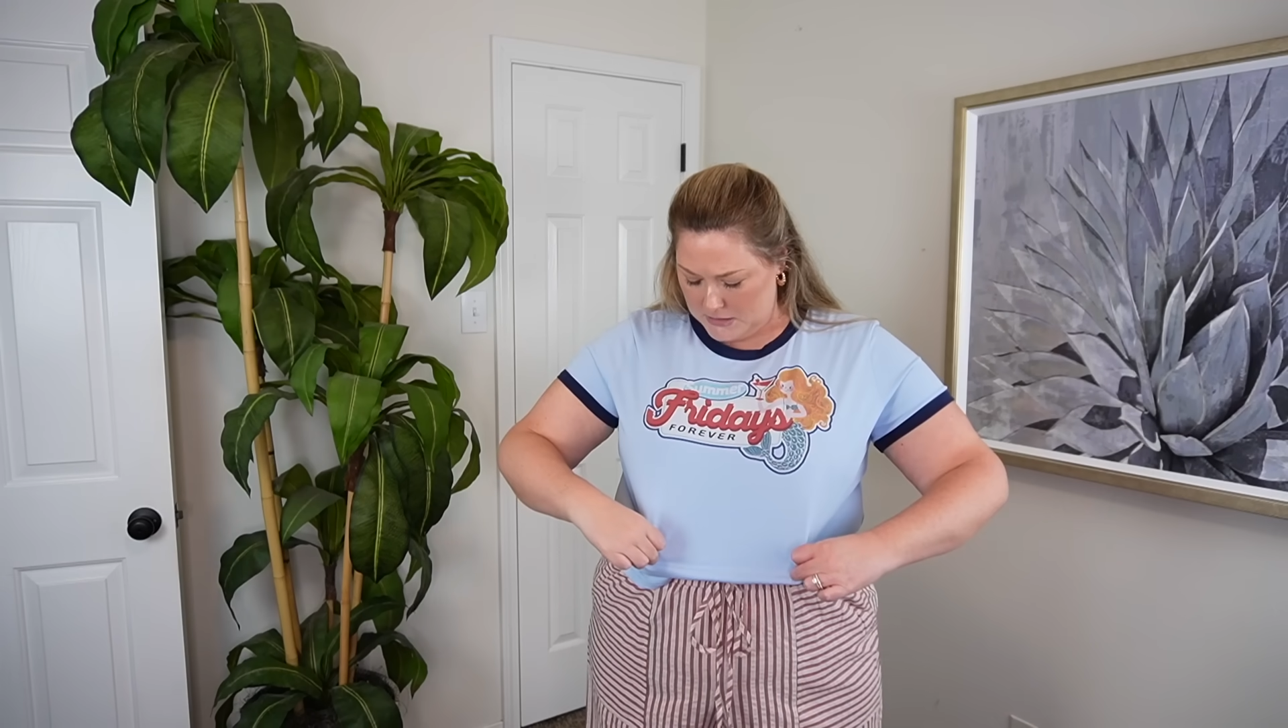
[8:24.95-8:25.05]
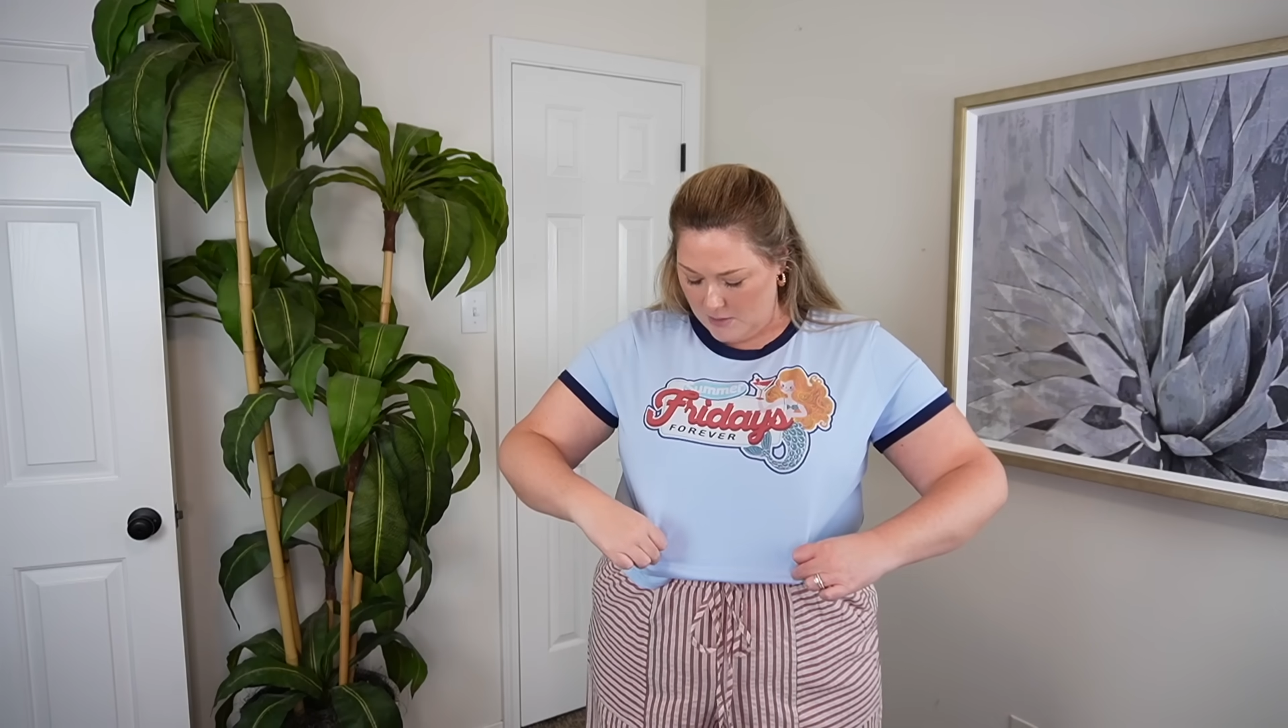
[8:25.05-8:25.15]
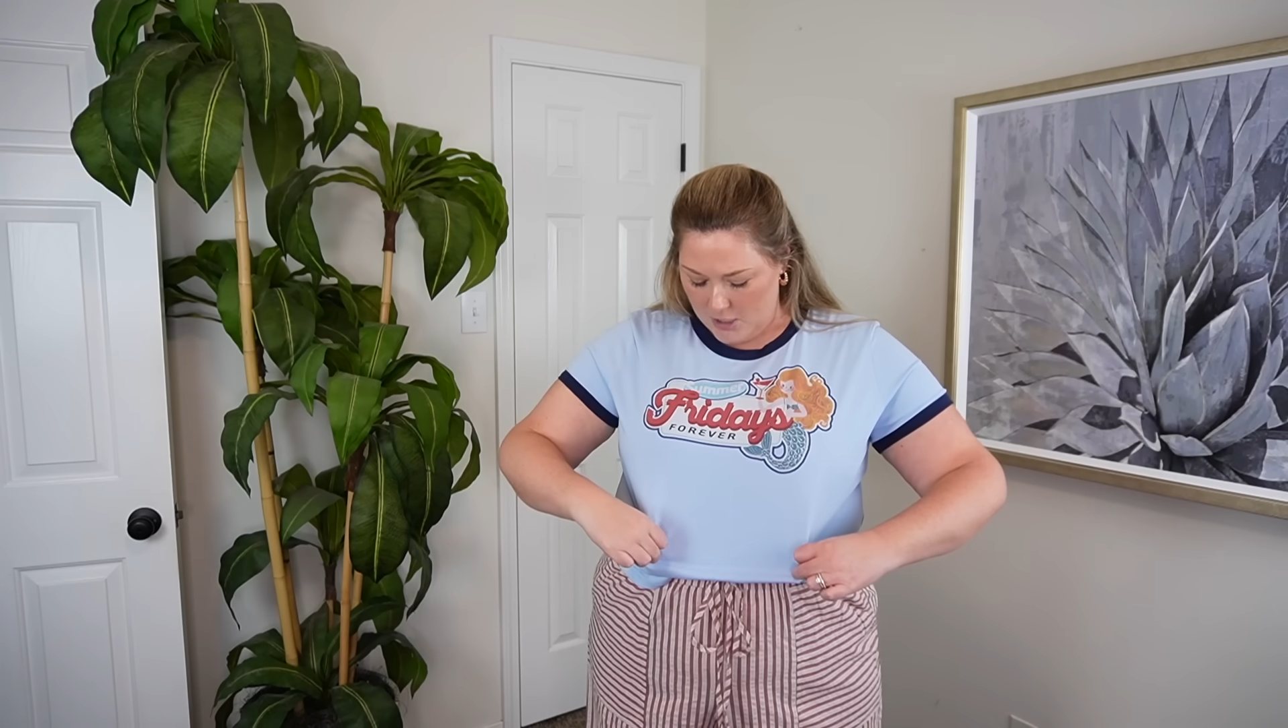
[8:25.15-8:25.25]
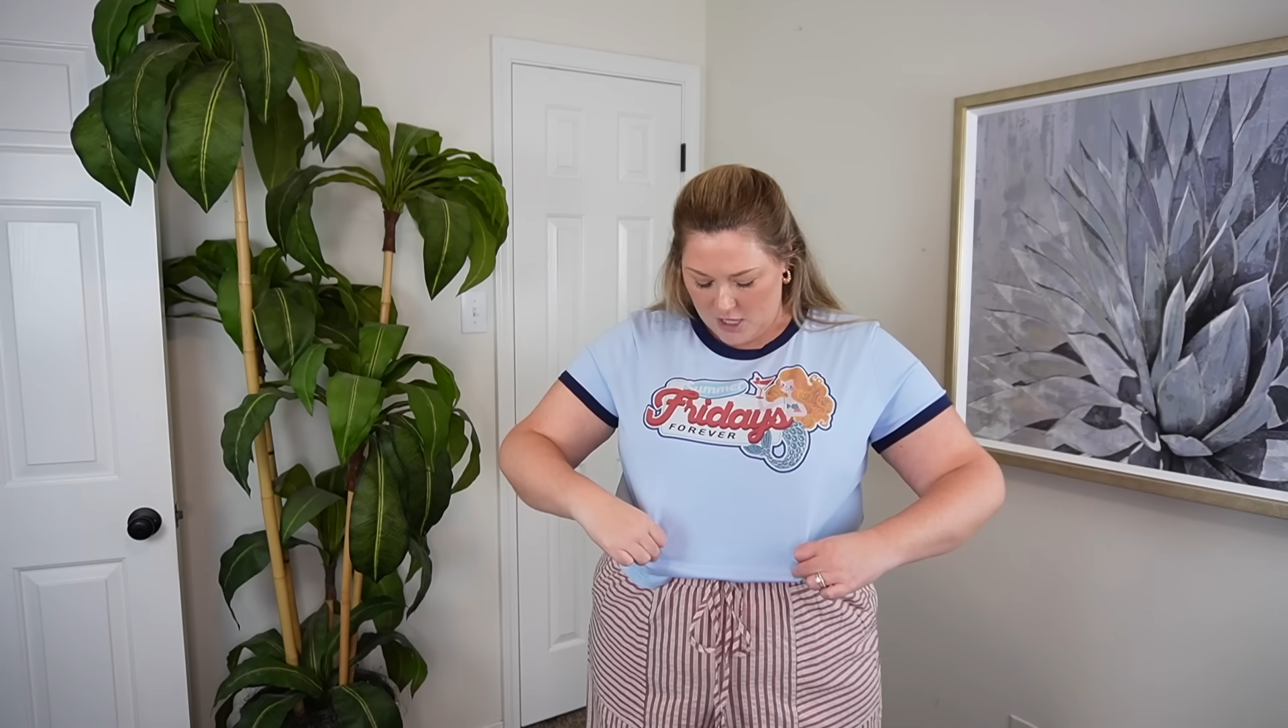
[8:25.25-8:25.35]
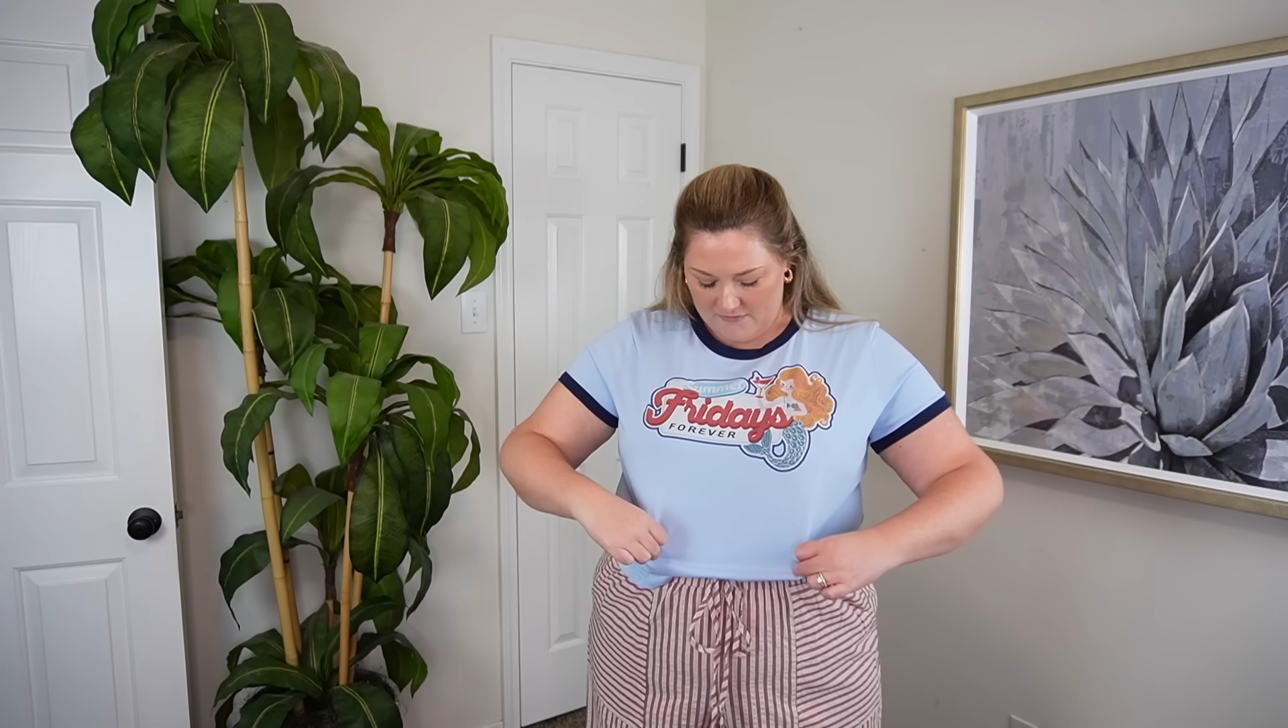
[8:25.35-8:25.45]

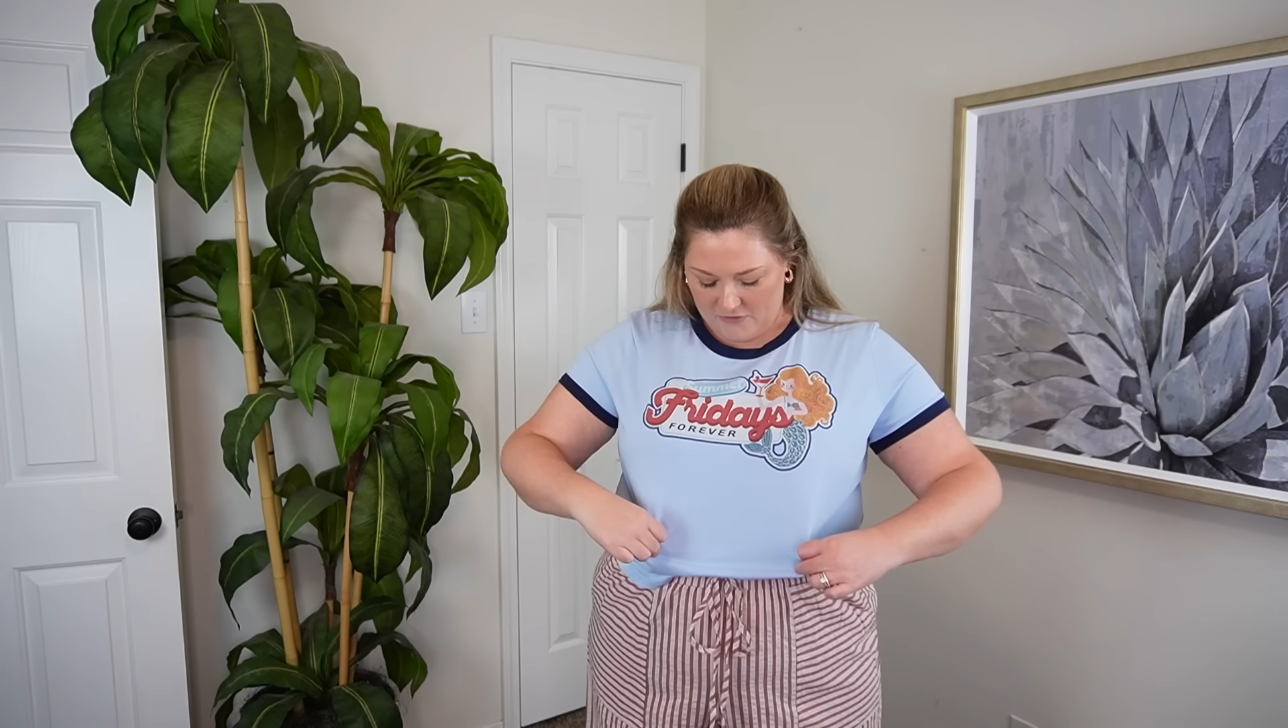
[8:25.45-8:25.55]
Summer